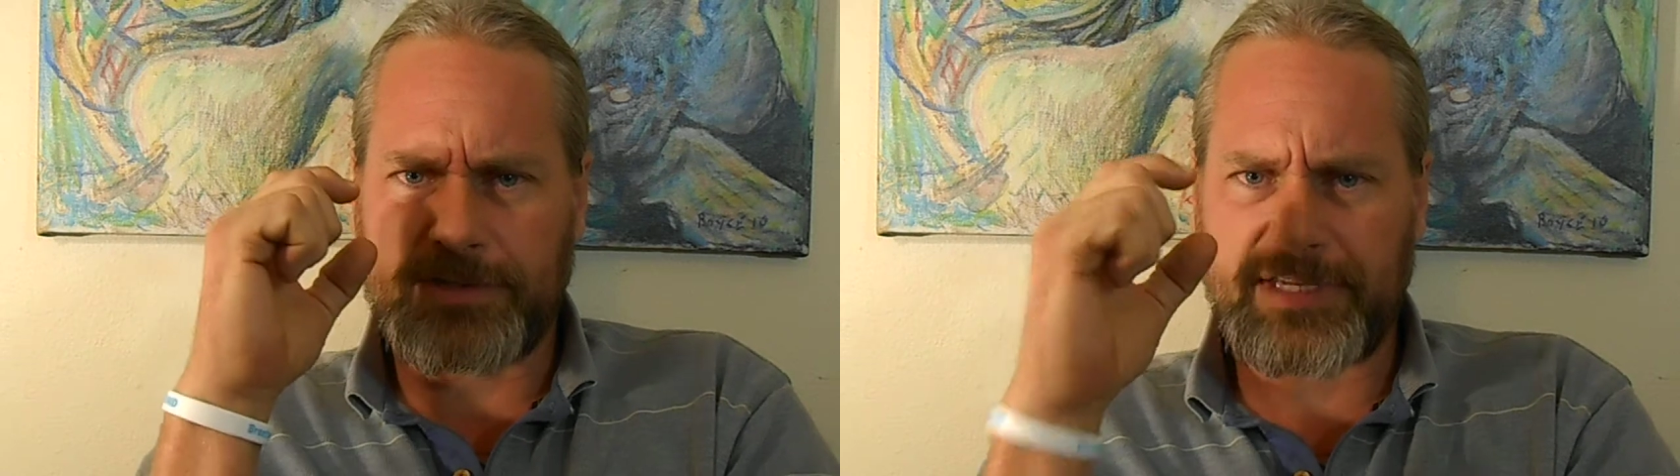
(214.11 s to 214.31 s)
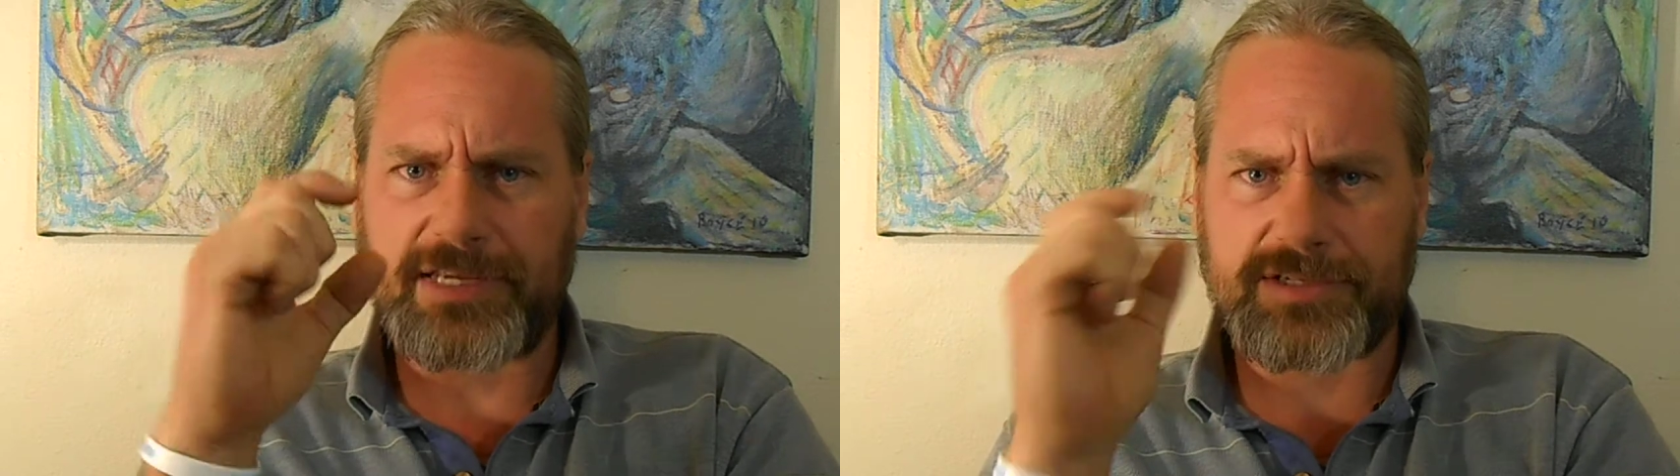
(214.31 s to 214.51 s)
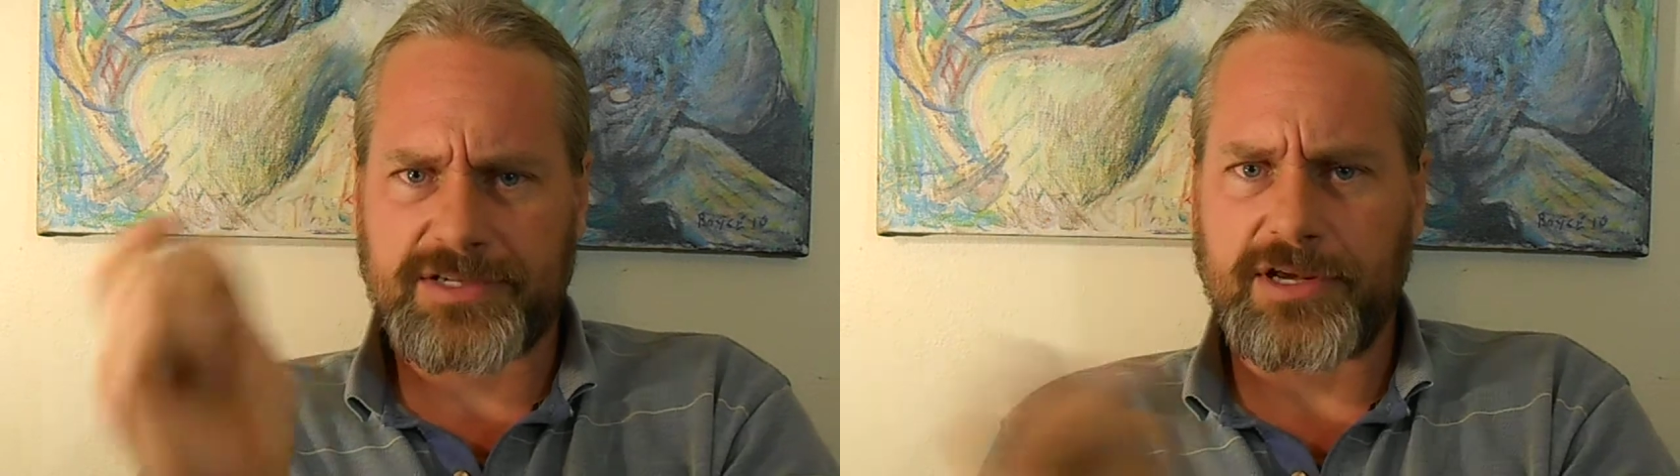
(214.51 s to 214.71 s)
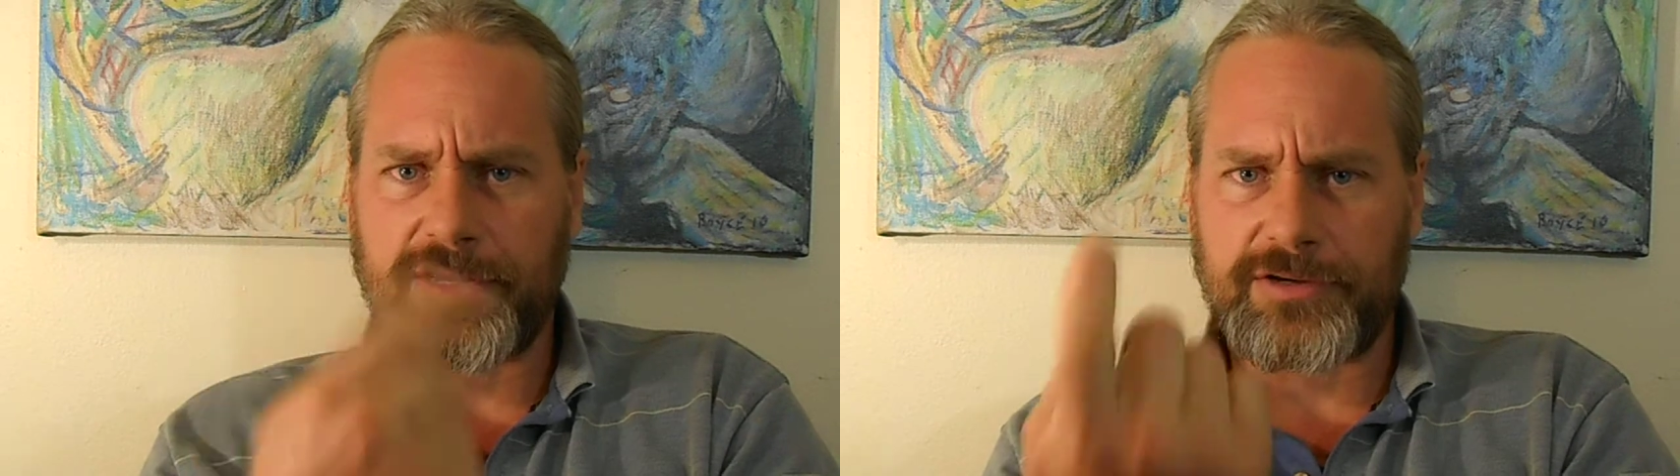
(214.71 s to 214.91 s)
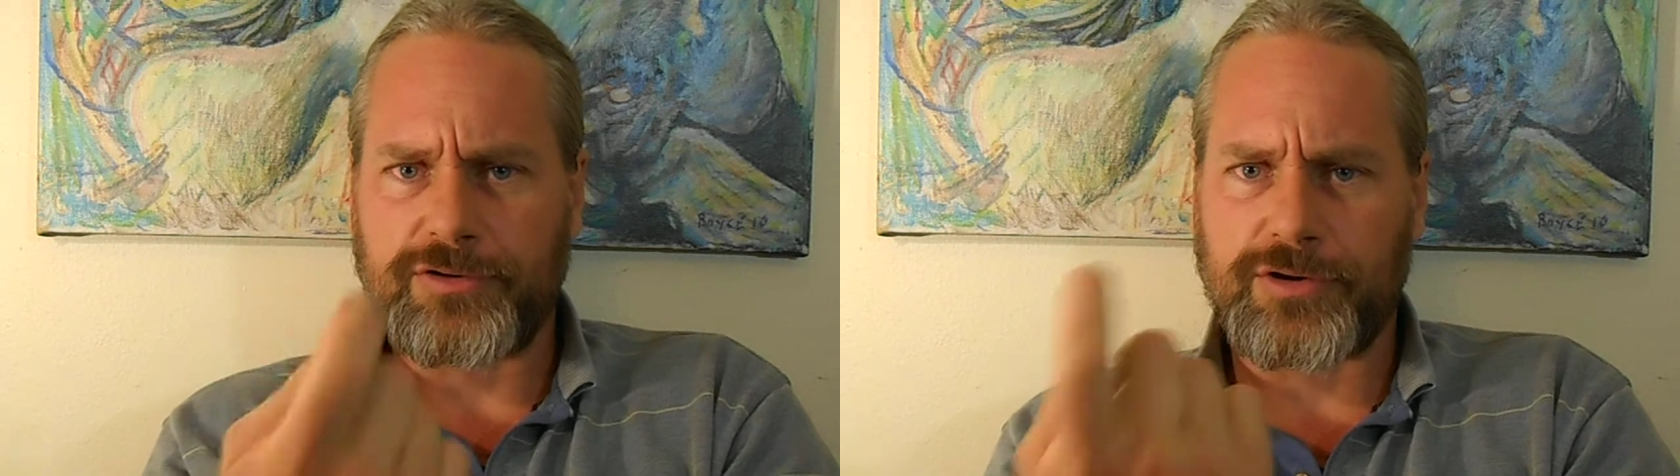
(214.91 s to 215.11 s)
disc
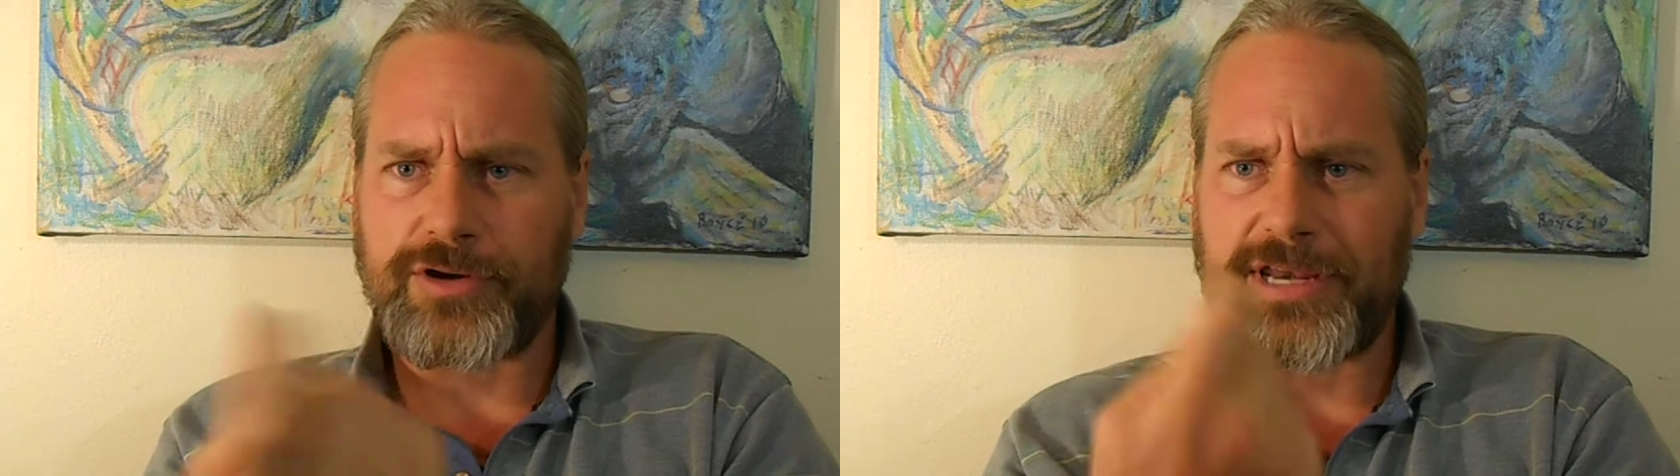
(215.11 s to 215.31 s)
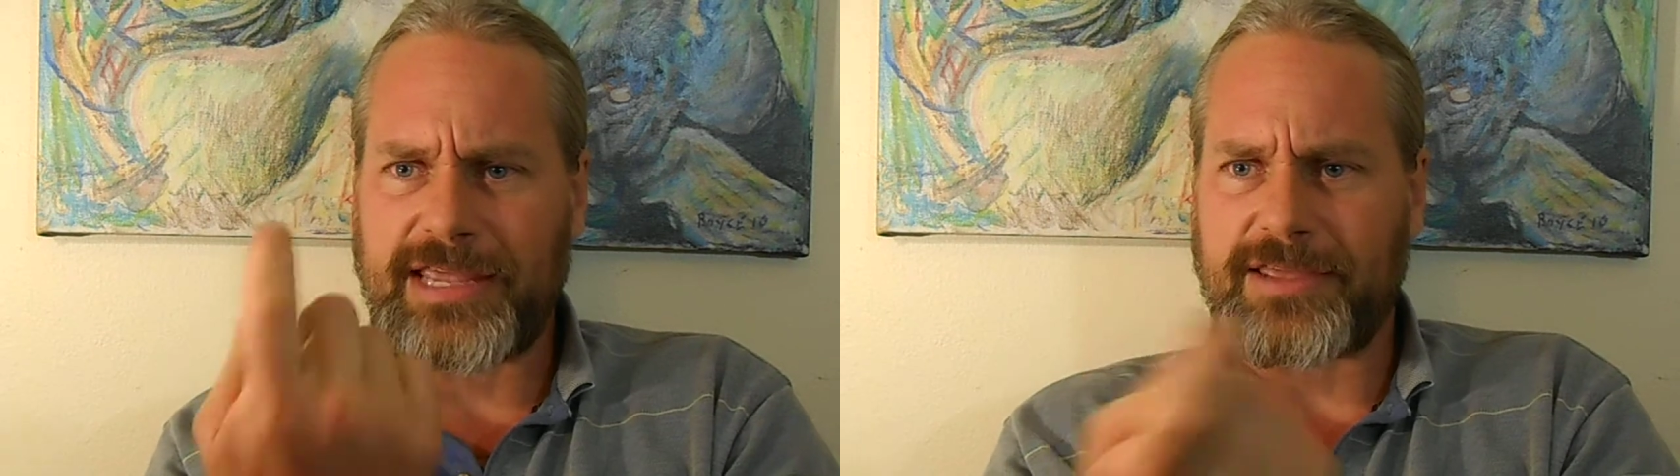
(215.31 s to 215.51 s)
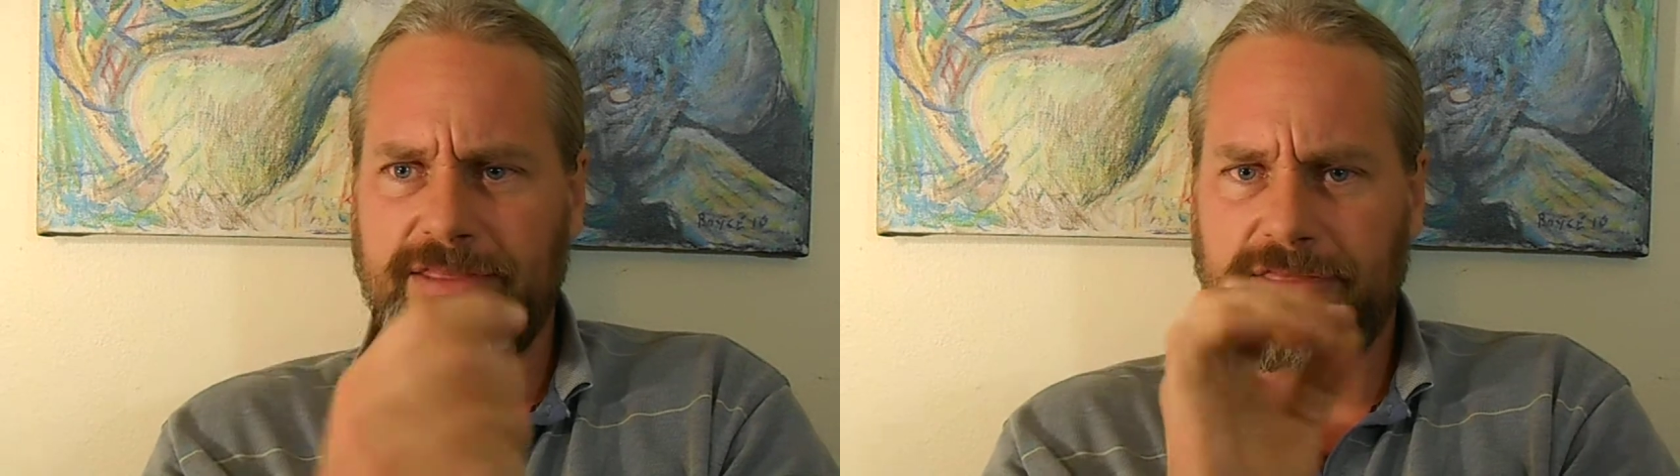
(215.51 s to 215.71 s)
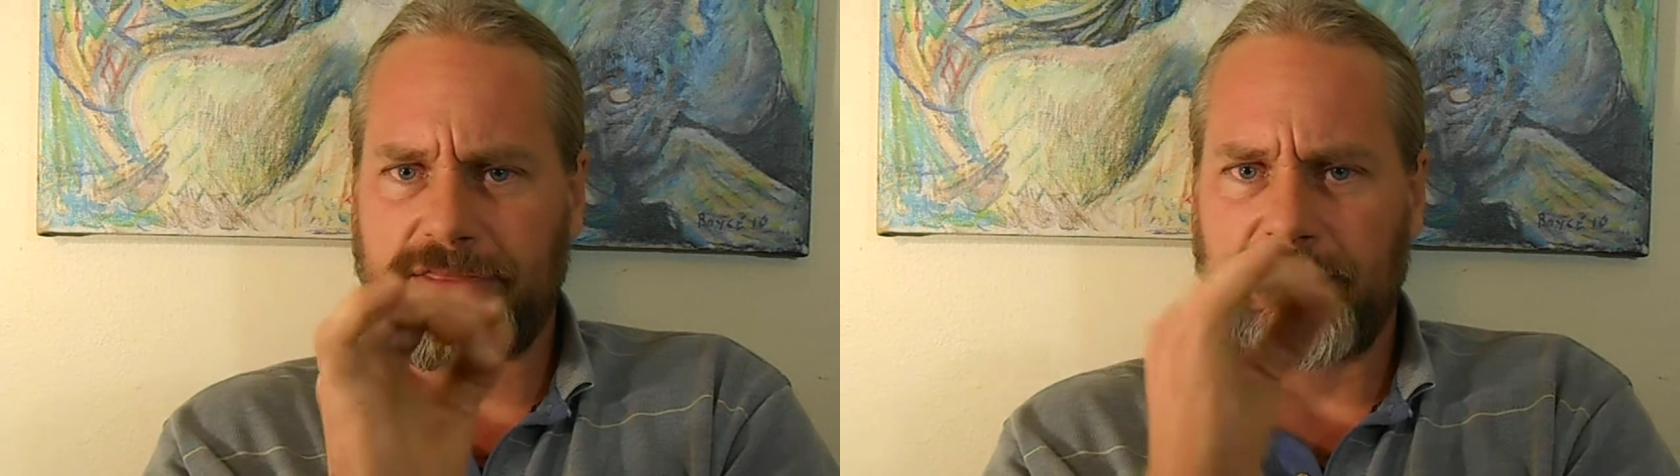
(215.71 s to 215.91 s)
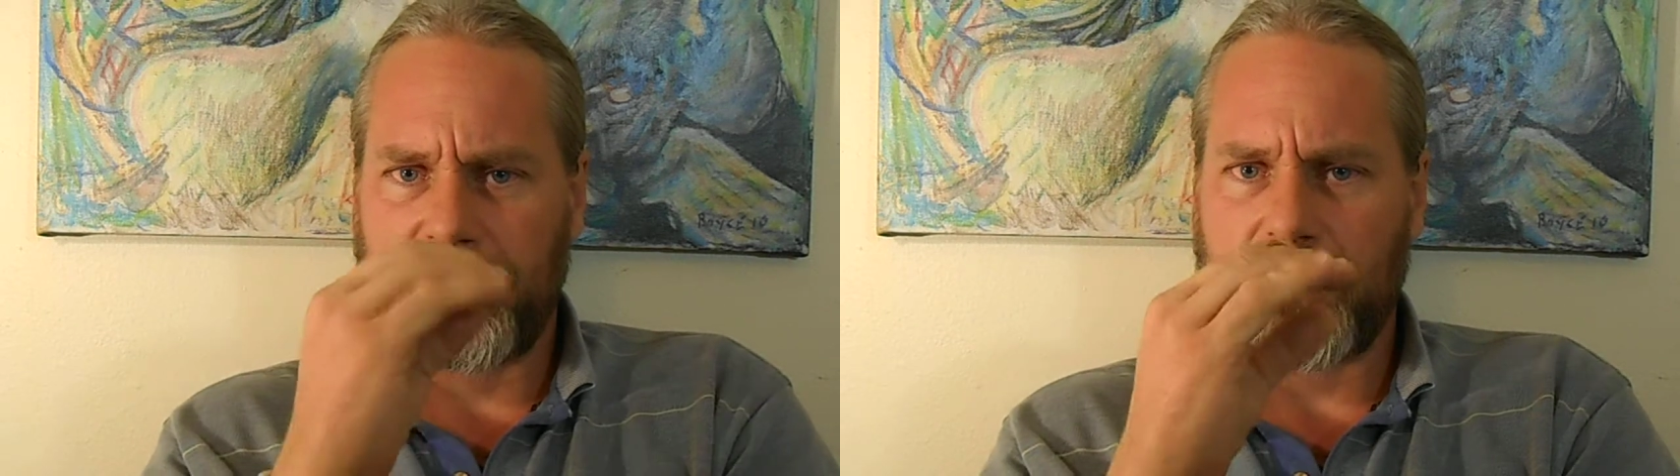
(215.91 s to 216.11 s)
underneath